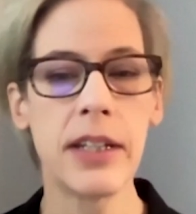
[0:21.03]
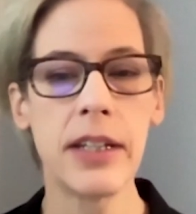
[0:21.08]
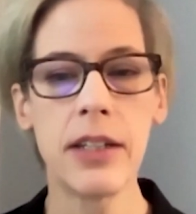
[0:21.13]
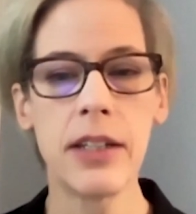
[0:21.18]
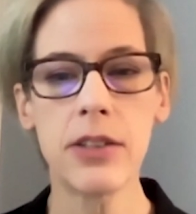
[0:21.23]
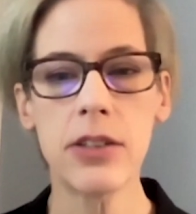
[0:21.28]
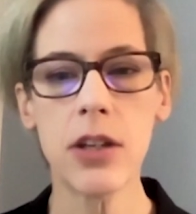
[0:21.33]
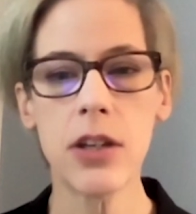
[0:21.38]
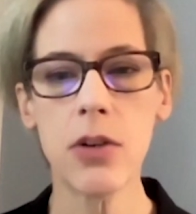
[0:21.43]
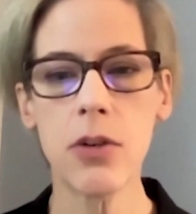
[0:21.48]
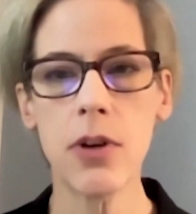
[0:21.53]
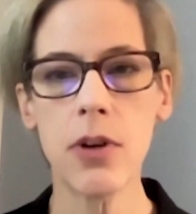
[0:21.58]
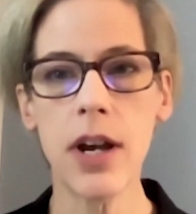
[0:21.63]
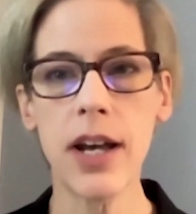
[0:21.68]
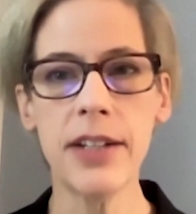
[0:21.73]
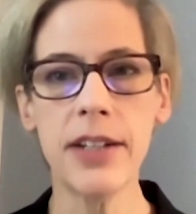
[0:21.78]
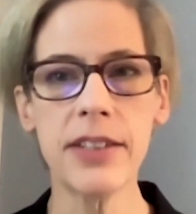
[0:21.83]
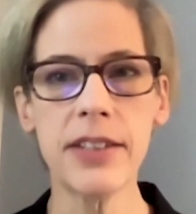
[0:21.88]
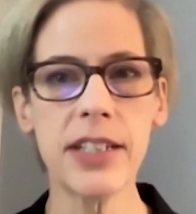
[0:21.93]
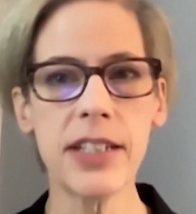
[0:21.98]
So
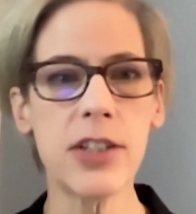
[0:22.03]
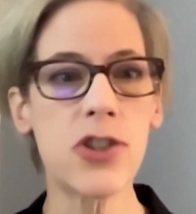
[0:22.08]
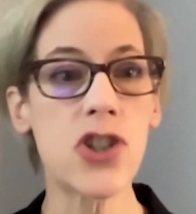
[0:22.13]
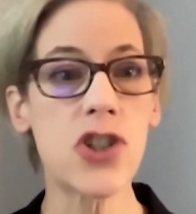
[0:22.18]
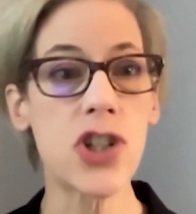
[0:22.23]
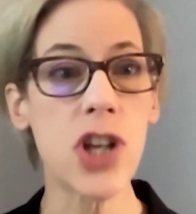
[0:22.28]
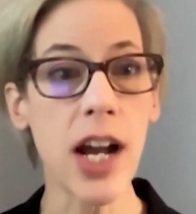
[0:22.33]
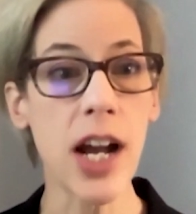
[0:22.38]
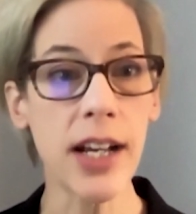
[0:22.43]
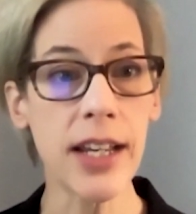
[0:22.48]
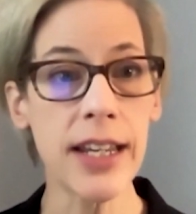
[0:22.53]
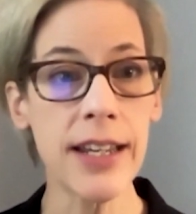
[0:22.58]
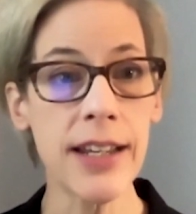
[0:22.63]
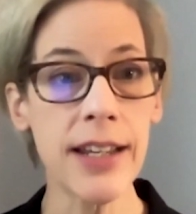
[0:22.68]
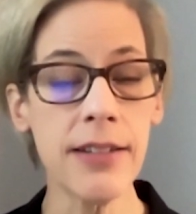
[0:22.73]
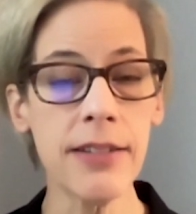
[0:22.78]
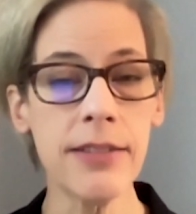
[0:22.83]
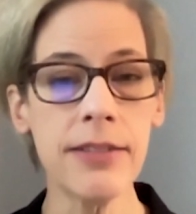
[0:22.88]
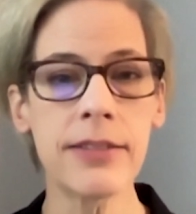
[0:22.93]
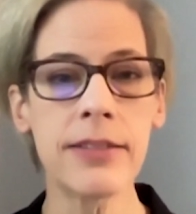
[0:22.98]
honestly, it's
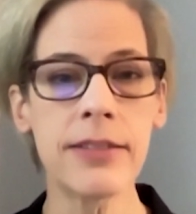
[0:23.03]
shocking,